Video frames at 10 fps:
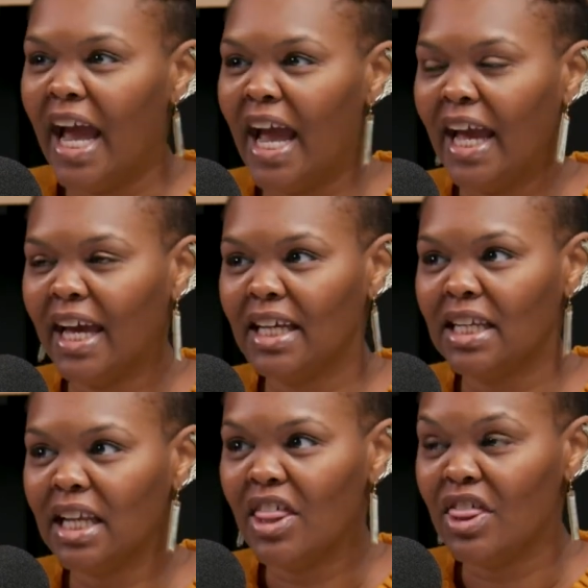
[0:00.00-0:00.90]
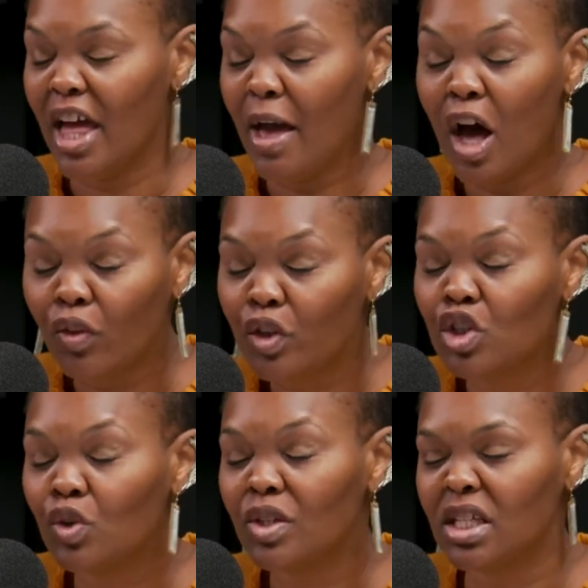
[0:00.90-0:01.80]
And health
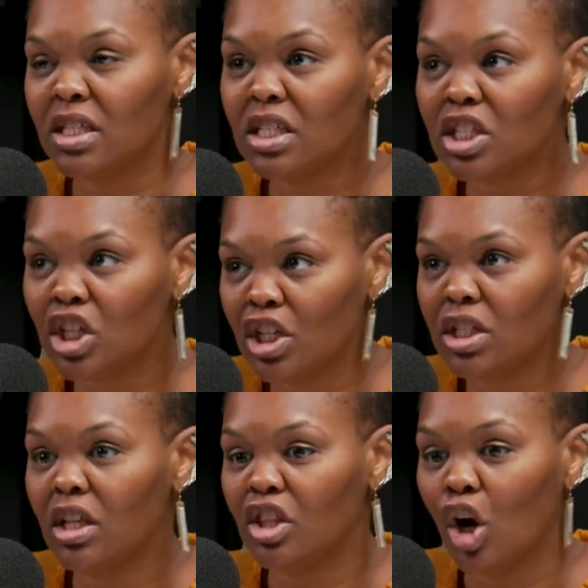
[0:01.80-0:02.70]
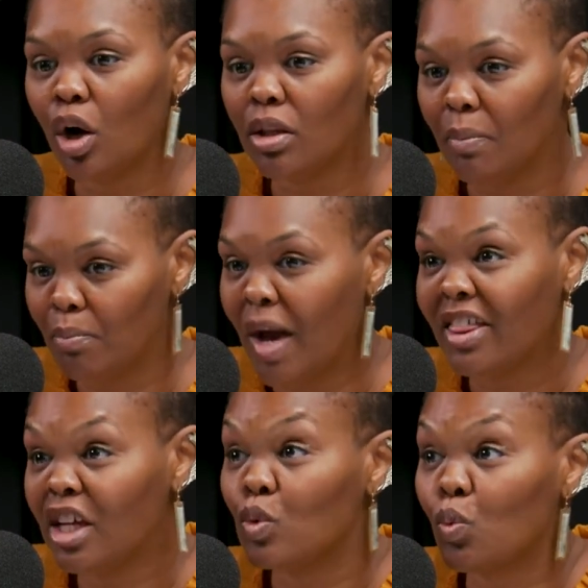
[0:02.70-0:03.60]
insurance is such I
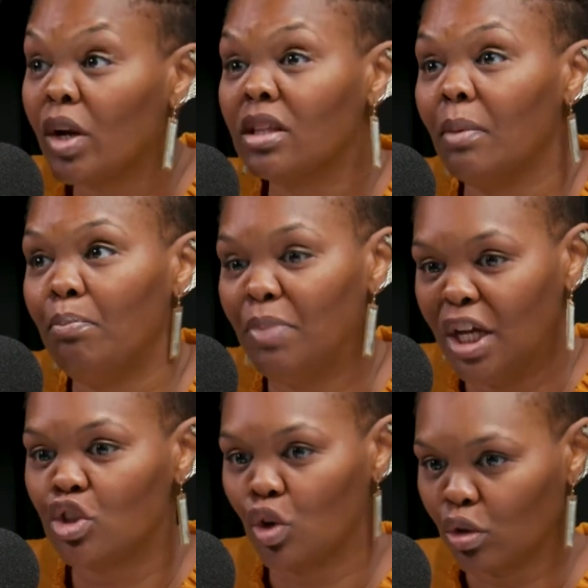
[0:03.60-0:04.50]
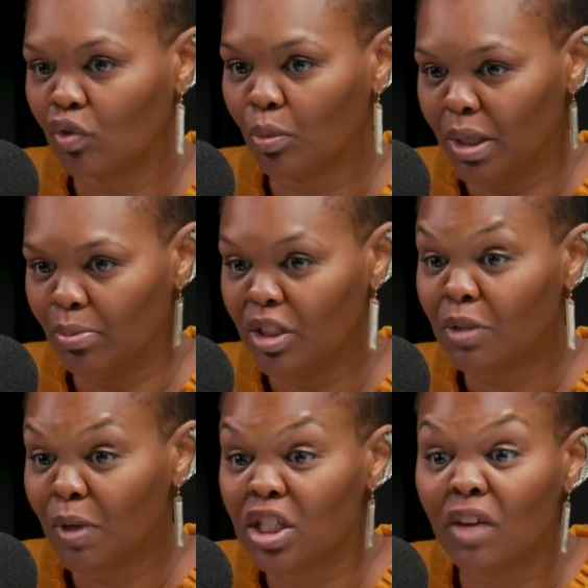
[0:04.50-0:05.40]
think is one of the biggest hurdles for people,
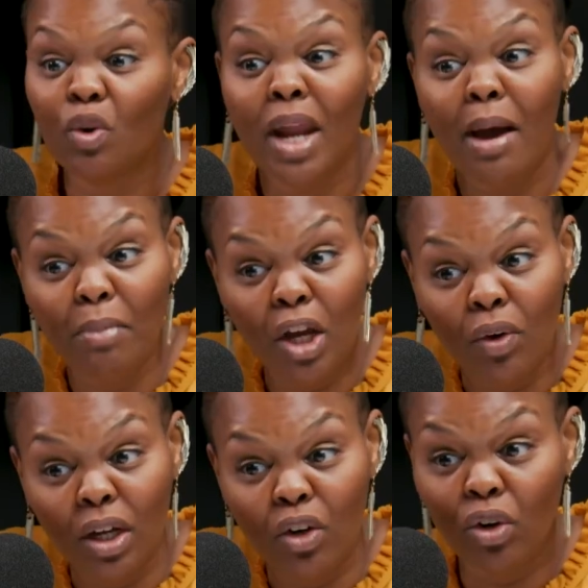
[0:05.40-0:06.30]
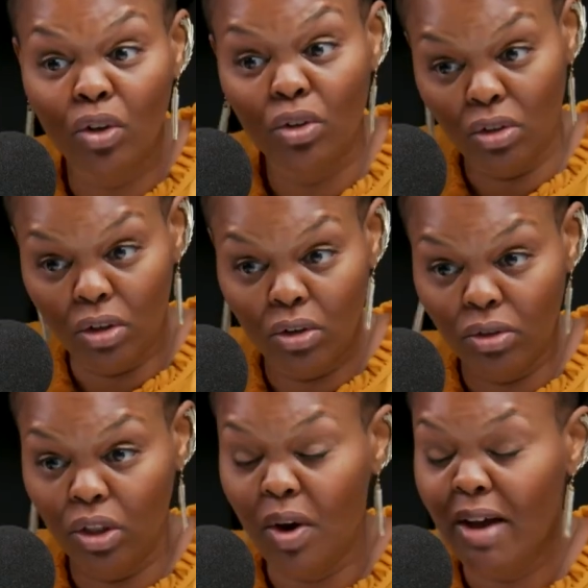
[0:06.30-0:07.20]
especially if you're not married or, you
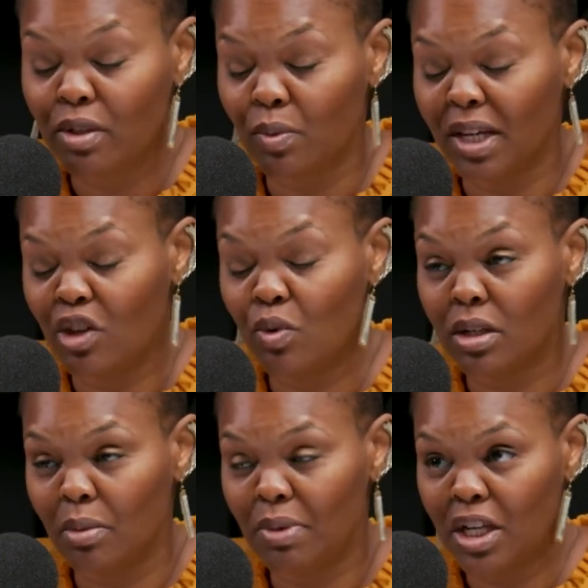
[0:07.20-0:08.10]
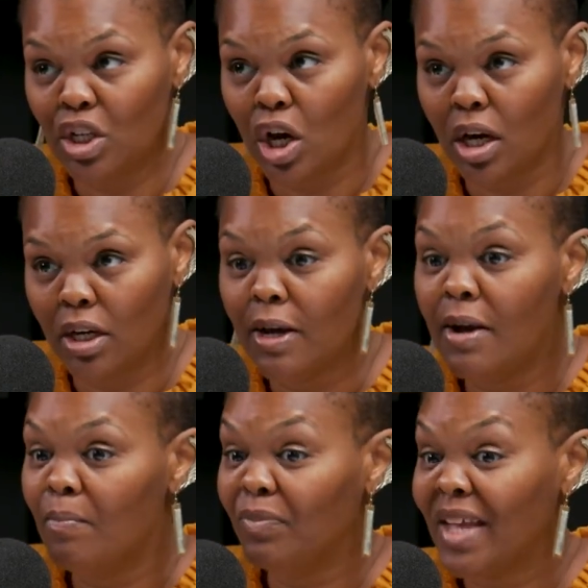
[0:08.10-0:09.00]
don't have someone that you can depend on.
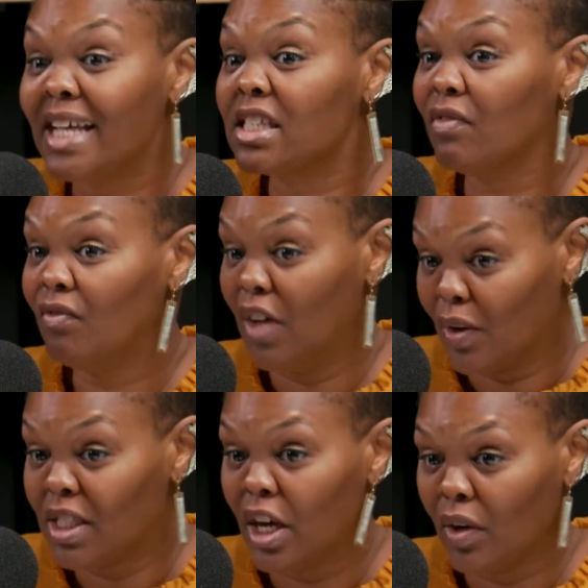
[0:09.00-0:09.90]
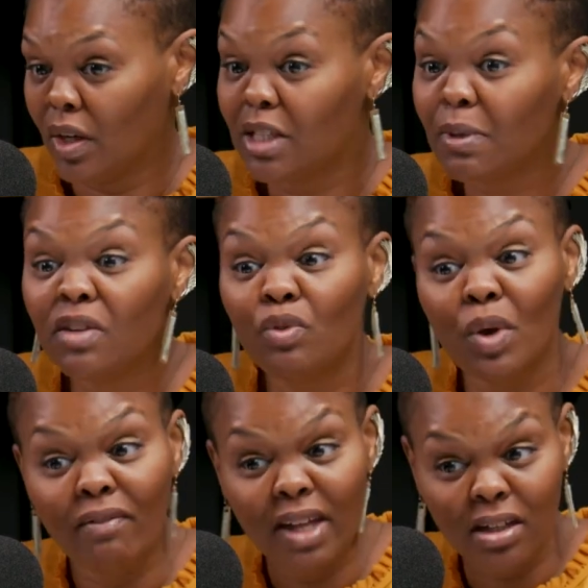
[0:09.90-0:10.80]
That's very scary, especially if you
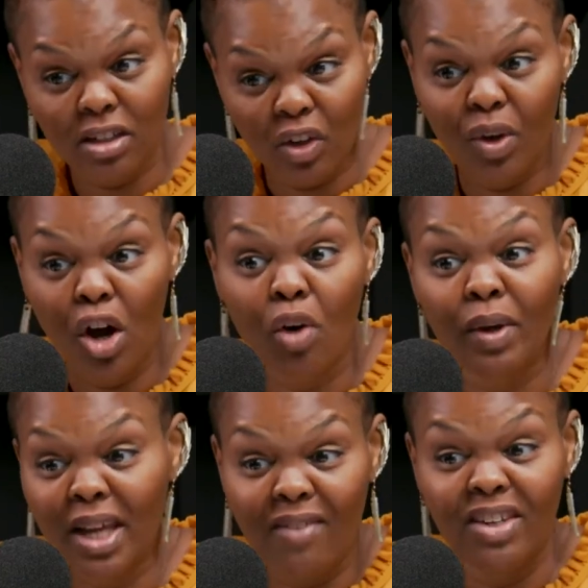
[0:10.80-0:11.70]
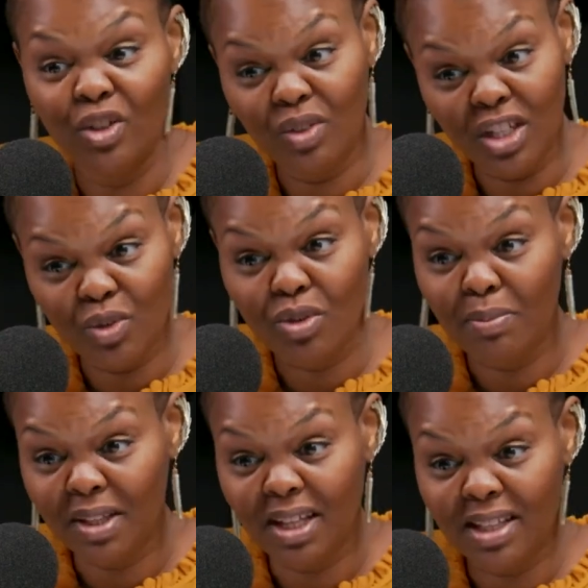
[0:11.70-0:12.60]
have like, already have an illness or
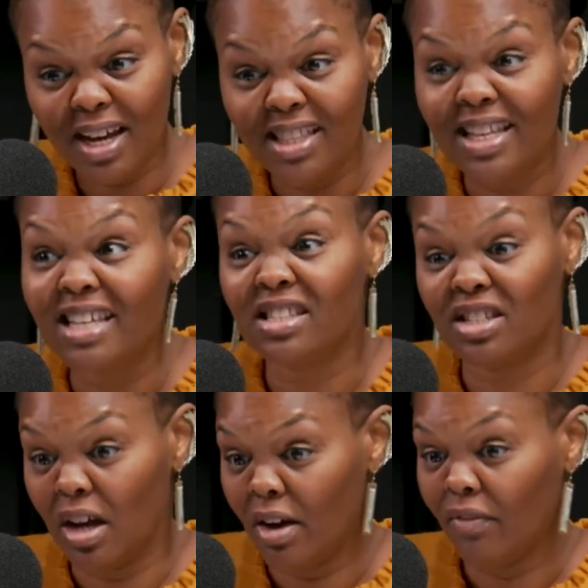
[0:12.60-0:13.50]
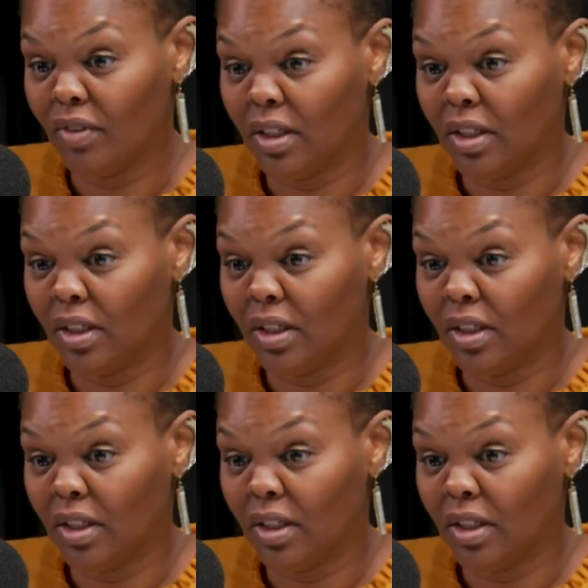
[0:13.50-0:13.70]
something like that. That's tough.